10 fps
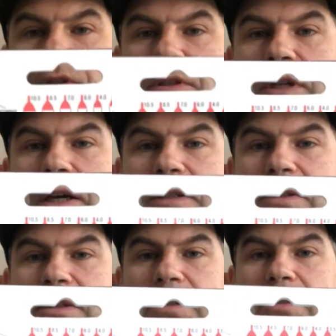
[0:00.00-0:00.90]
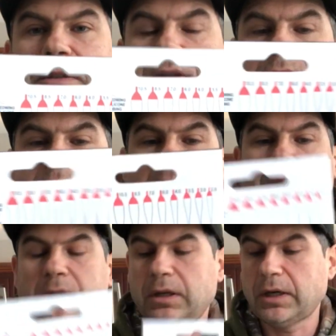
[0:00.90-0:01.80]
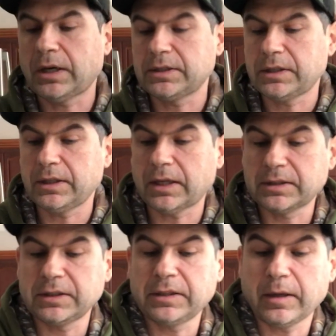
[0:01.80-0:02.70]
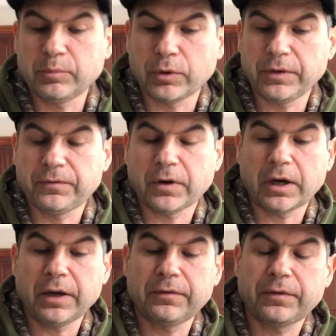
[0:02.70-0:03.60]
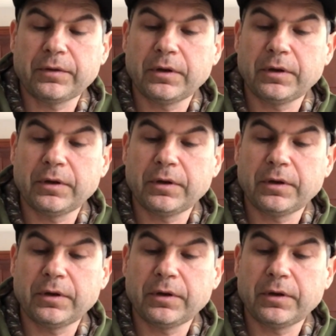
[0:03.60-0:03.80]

sizes. Like I said, that's a 10.5.